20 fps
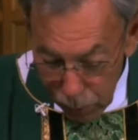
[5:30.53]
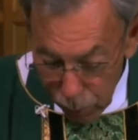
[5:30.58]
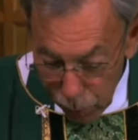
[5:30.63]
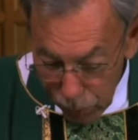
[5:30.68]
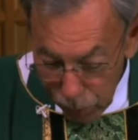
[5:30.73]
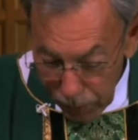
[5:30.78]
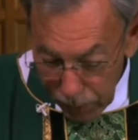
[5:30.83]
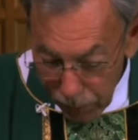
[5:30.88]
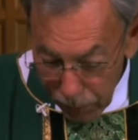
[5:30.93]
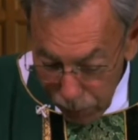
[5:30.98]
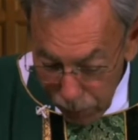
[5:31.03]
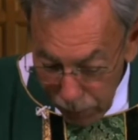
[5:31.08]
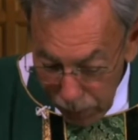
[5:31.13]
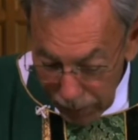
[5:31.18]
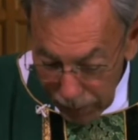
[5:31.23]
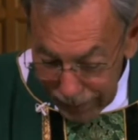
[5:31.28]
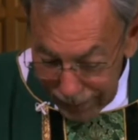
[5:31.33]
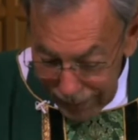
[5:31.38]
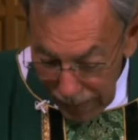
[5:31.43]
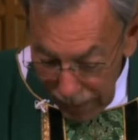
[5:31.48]
be
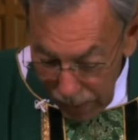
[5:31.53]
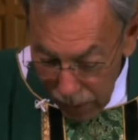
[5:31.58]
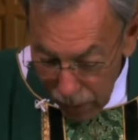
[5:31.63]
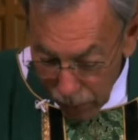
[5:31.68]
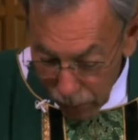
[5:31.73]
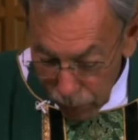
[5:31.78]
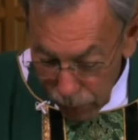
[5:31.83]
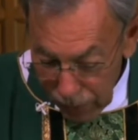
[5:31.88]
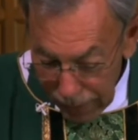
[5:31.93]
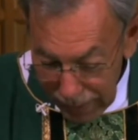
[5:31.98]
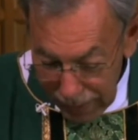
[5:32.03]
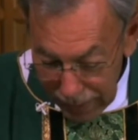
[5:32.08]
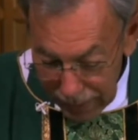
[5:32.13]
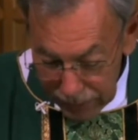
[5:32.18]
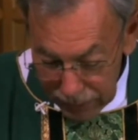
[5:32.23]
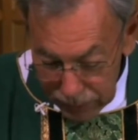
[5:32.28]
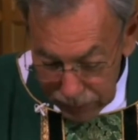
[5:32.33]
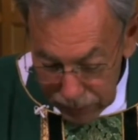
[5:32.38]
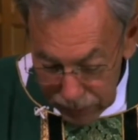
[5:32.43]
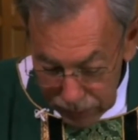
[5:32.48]
brought down to
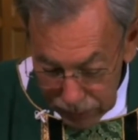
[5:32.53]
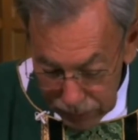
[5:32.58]
Hades.